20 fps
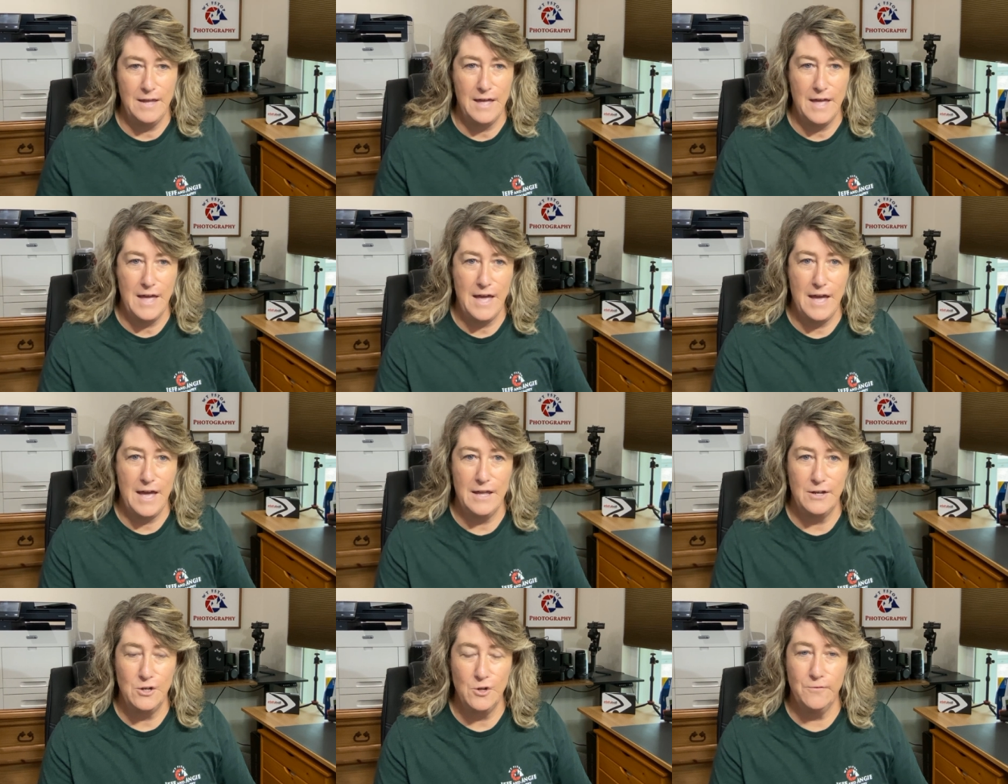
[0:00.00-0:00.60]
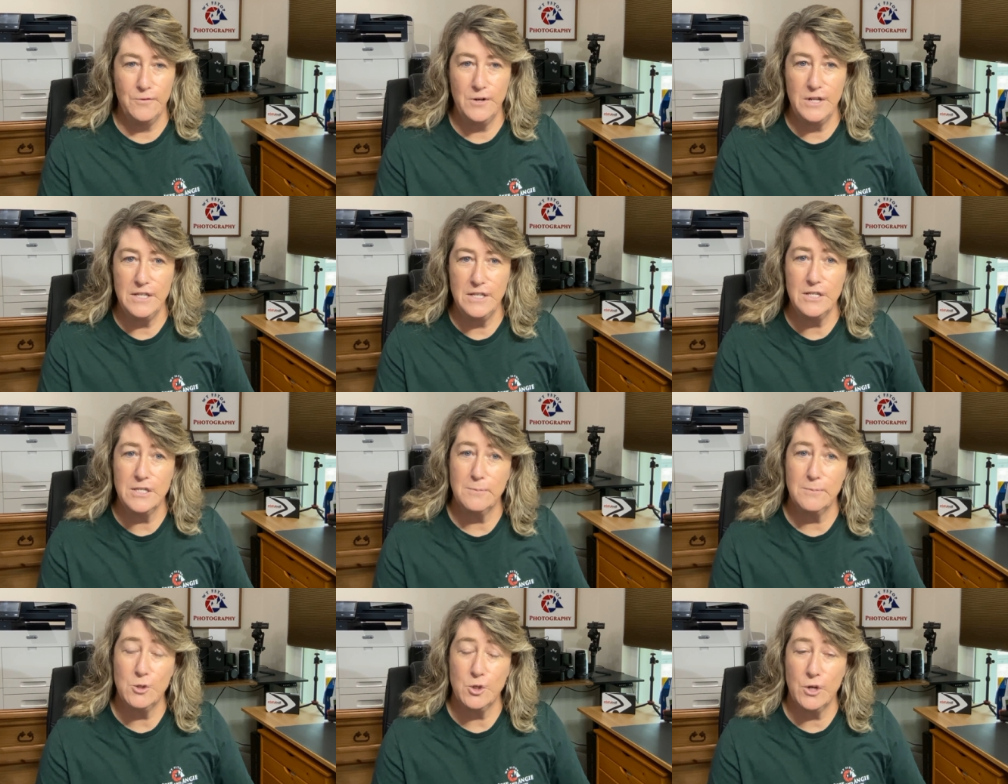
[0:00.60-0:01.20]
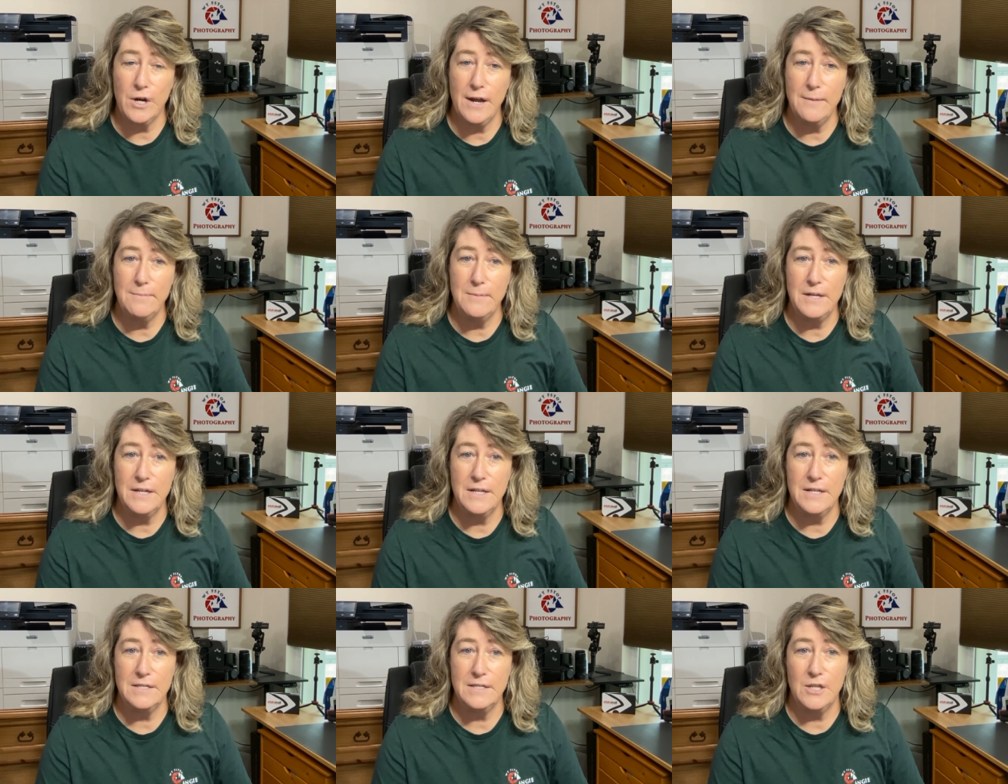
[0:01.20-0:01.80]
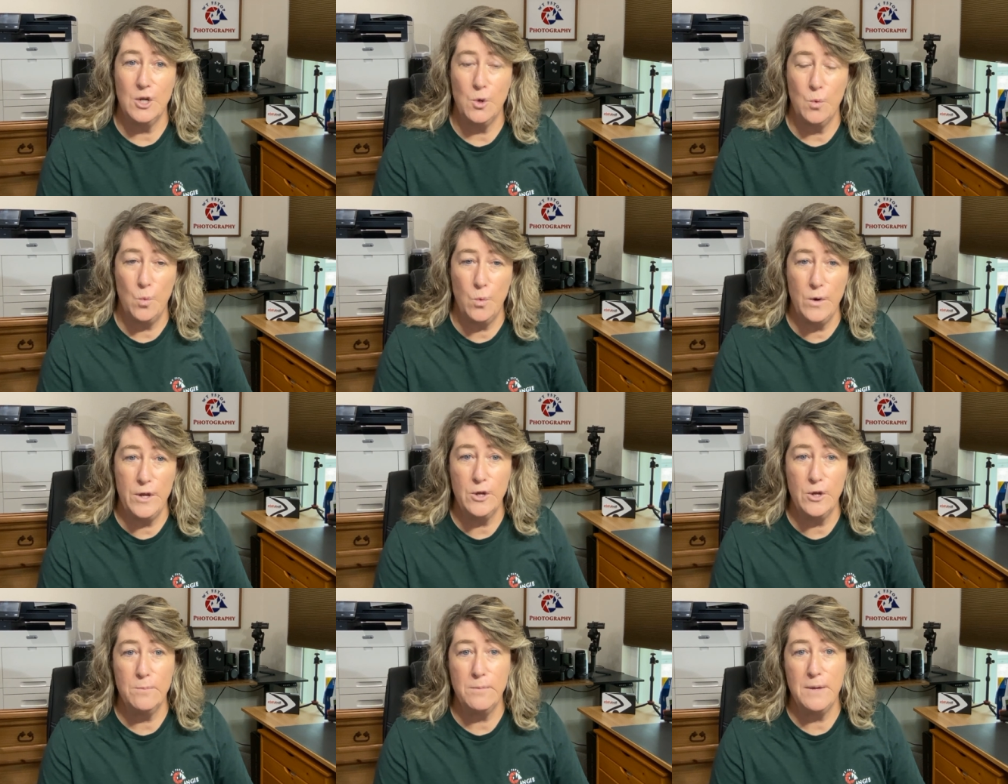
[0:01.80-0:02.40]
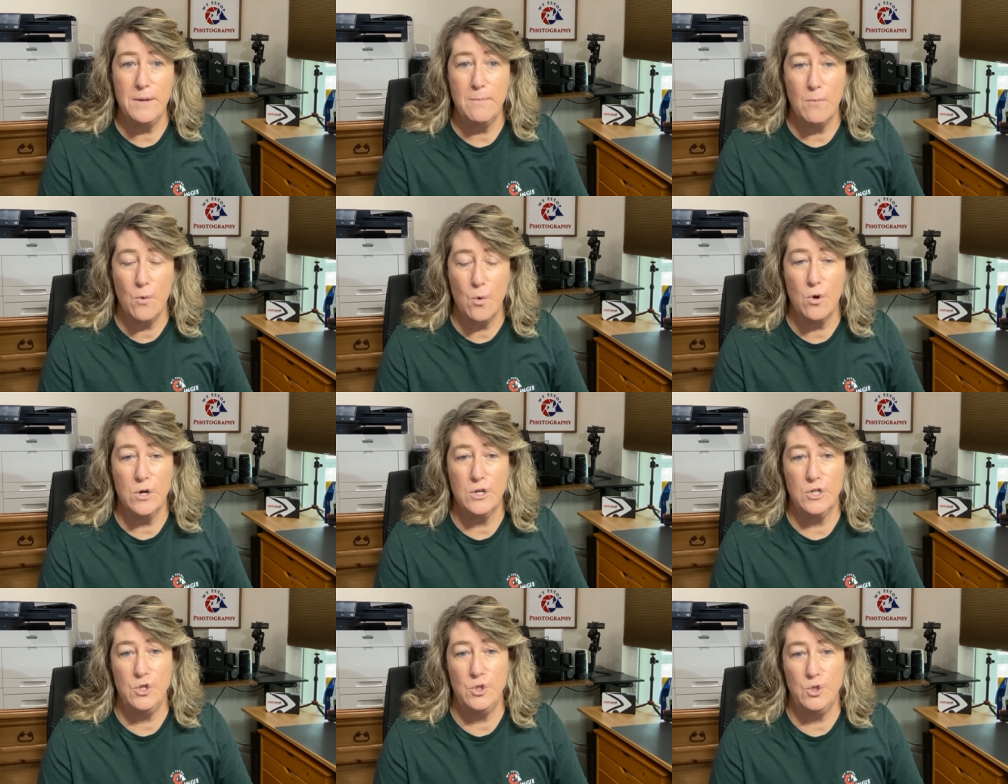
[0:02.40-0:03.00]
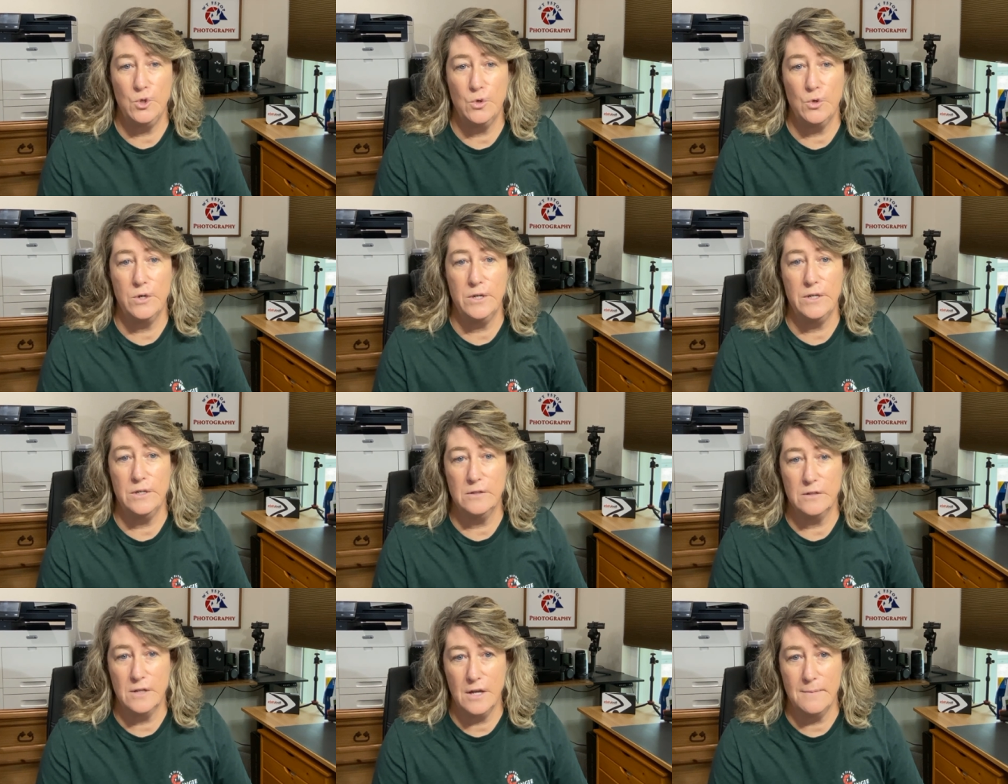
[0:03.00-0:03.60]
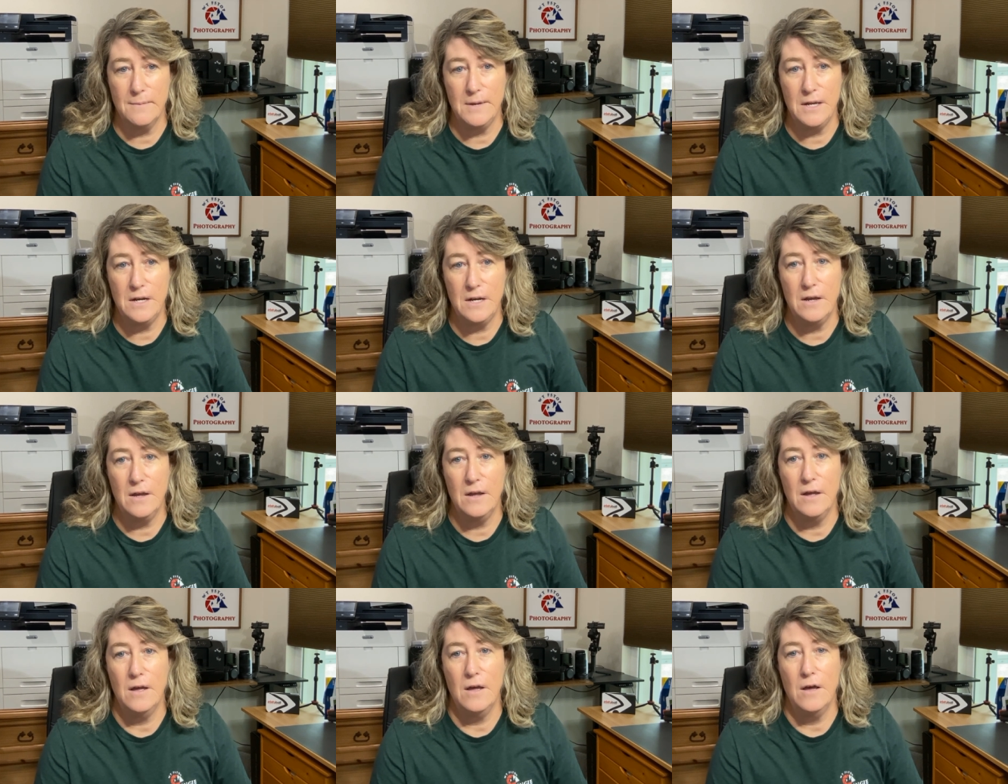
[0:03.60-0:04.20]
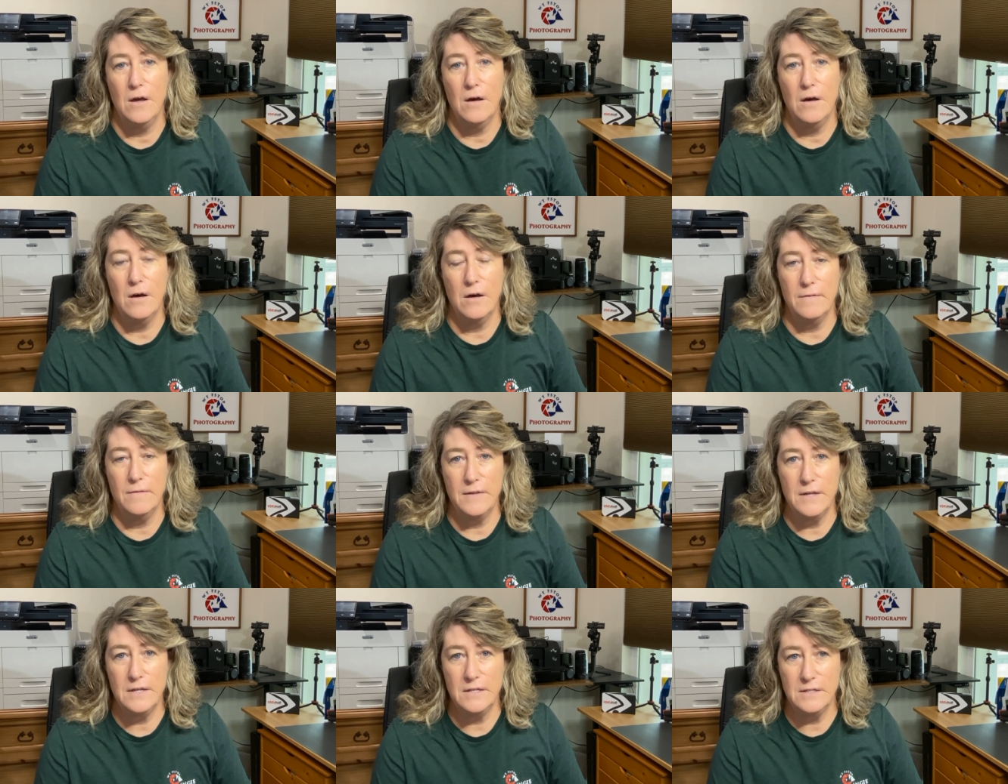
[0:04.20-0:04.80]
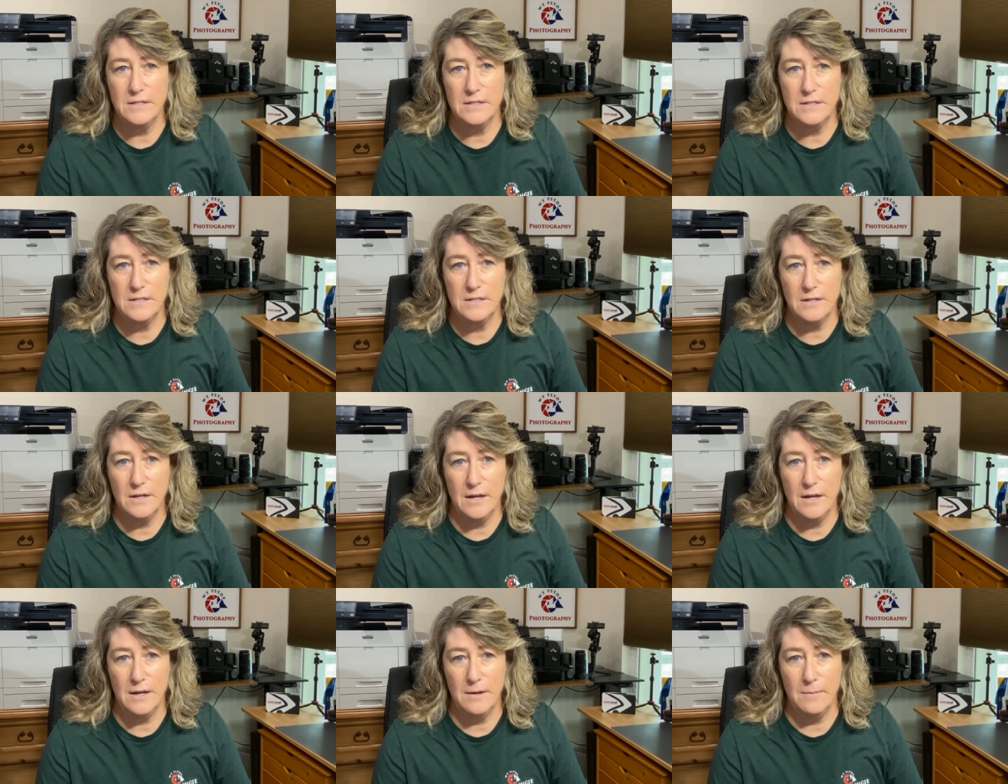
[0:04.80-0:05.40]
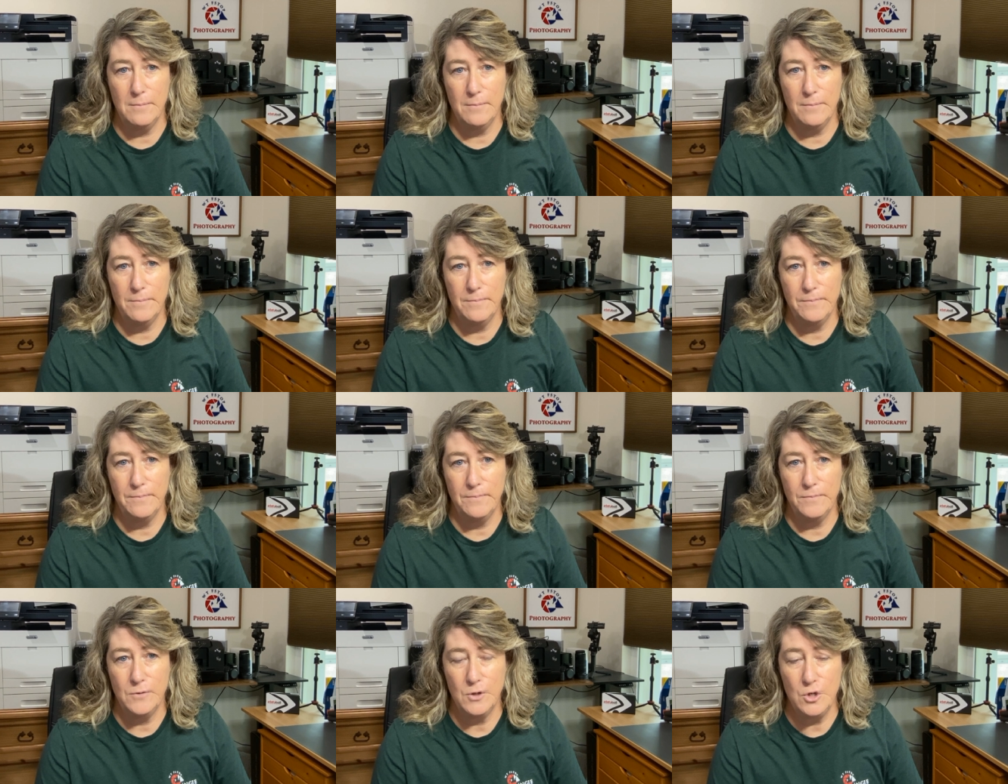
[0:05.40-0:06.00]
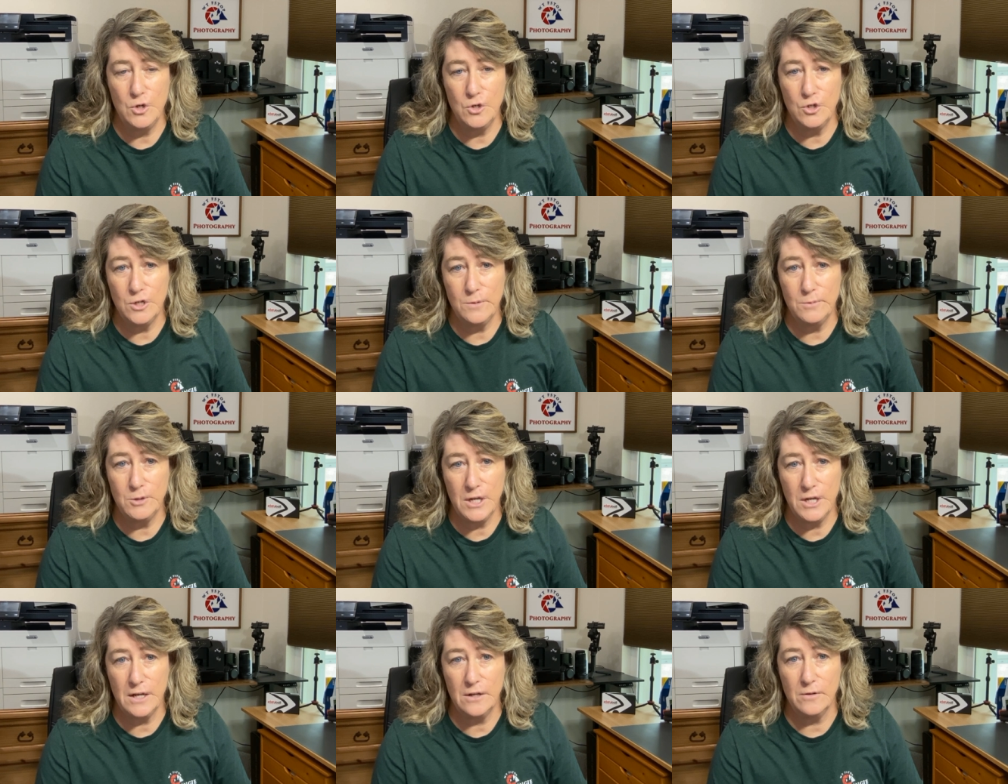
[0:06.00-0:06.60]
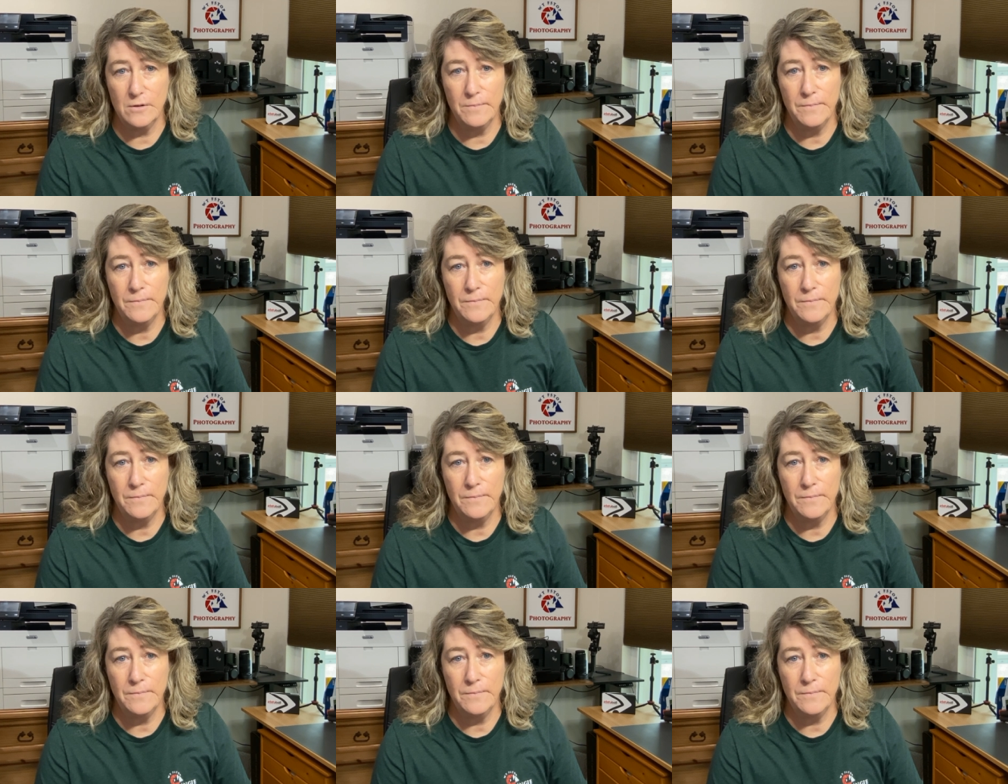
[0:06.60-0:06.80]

And don't forget to subscribe because there will be more tutorials coming on this um, YouTube channel